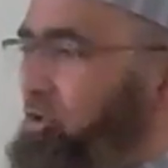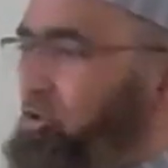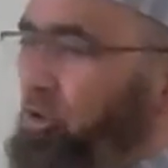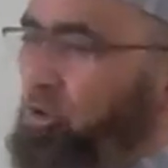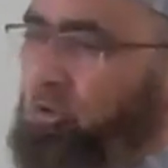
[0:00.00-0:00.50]

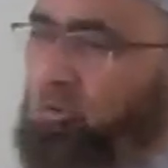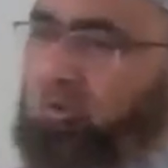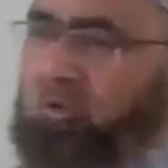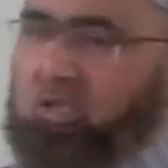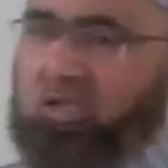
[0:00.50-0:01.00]
So
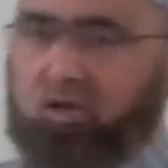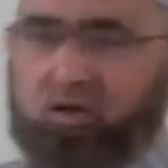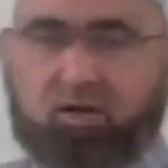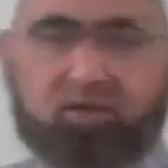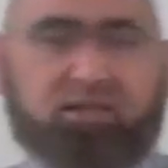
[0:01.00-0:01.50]
he
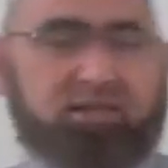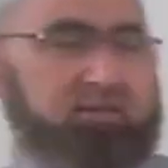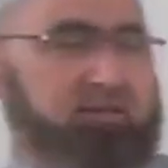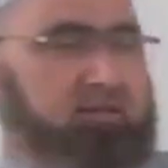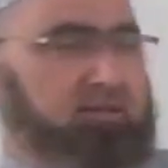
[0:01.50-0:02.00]
heard this.